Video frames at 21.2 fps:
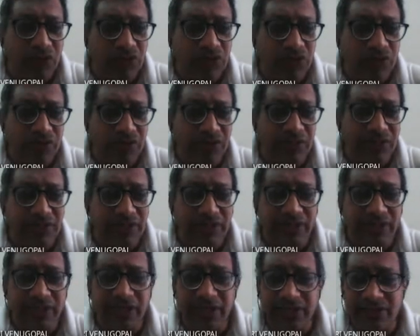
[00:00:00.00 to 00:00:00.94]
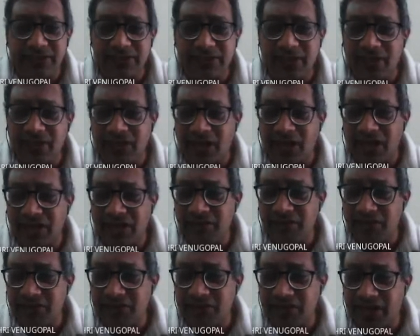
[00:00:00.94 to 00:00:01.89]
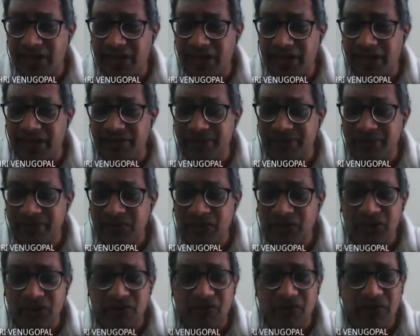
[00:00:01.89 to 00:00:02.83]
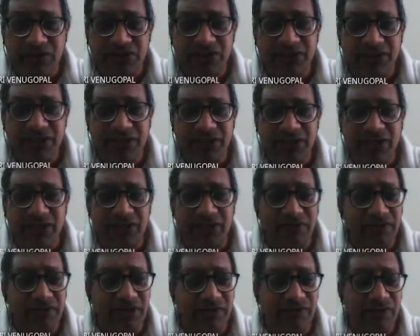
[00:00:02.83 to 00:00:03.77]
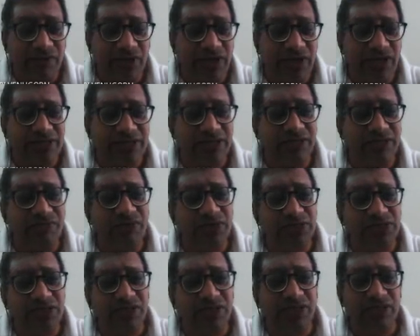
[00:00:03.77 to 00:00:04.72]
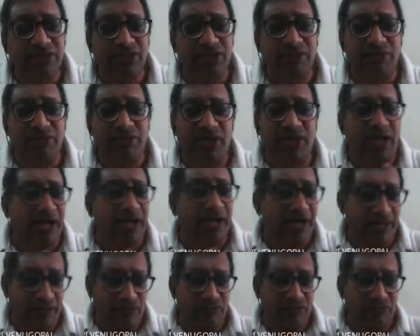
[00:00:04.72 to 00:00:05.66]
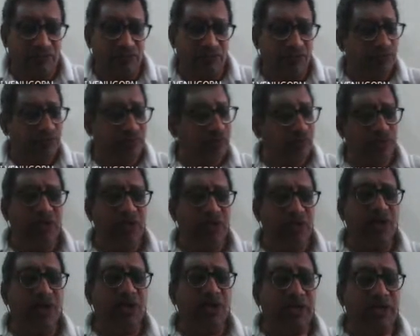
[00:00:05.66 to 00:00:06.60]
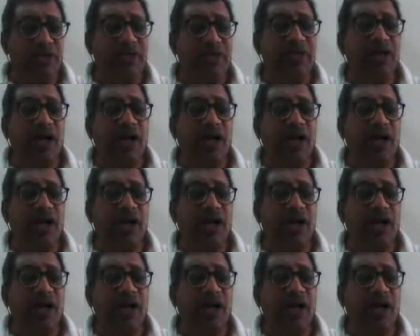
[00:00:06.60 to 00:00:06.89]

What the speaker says: So in the inter-arrival time, what's the inter-arrival time? When does the first customer arrive? Okay. He